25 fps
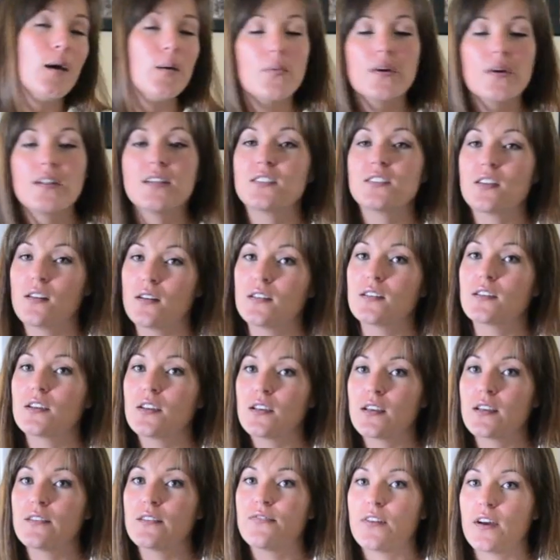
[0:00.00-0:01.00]
But it's all in
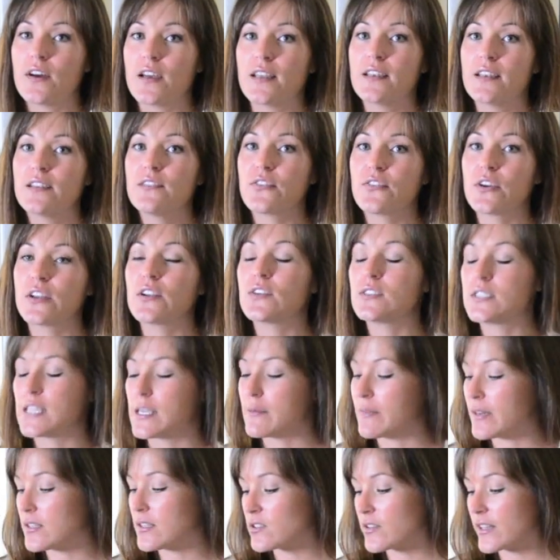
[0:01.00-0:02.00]
good fun for
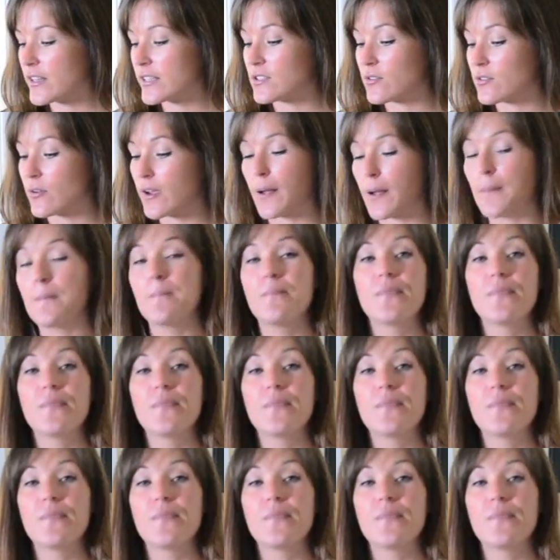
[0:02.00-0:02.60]
entertainment, so that's okay.